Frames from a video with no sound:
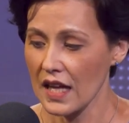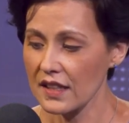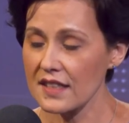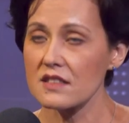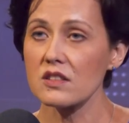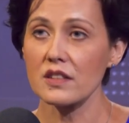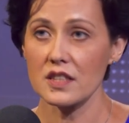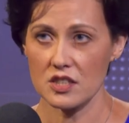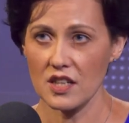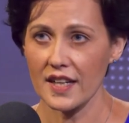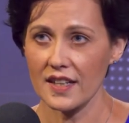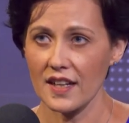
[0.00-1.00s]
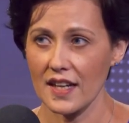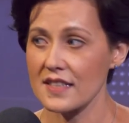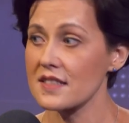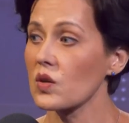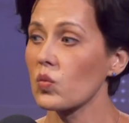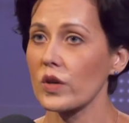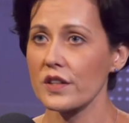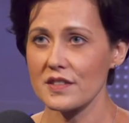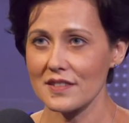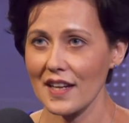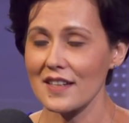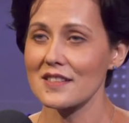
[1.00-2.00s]
let's look at China as the
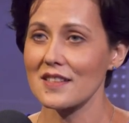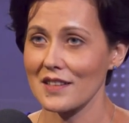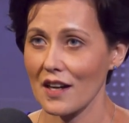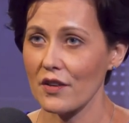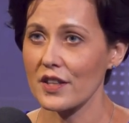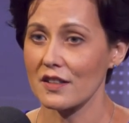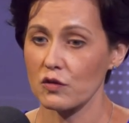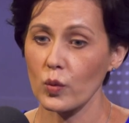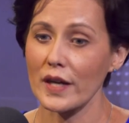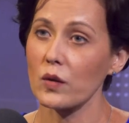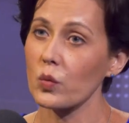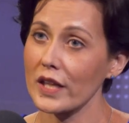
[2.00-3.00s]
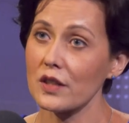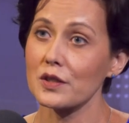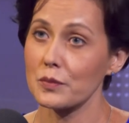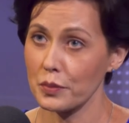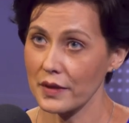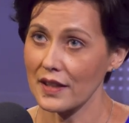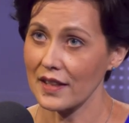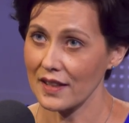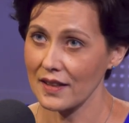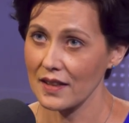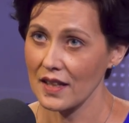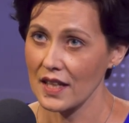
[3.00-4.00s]
worst case scenario of where we could
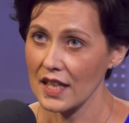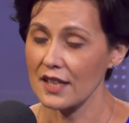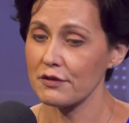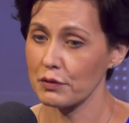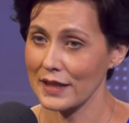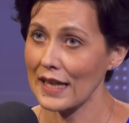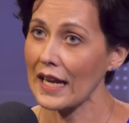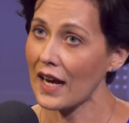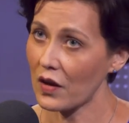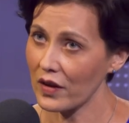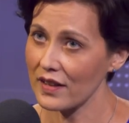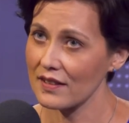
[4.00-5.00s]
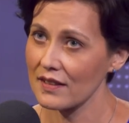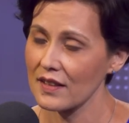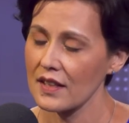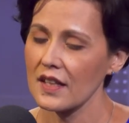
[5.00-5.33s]
be if we allow it.